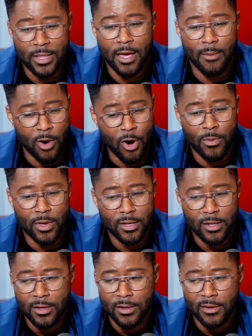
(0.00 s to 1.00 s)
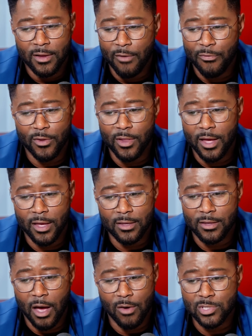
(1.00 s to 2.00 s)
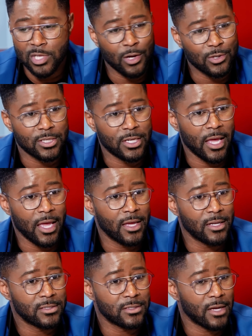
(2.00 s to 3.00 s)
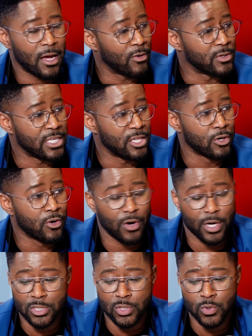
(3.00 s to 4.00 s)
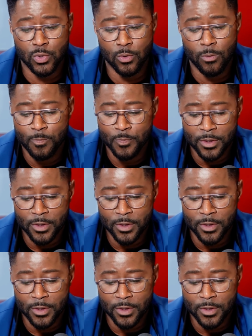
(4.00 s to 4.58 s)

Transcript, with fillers: in that moment, I feel like I was close to the edge. Yeah. I was either going to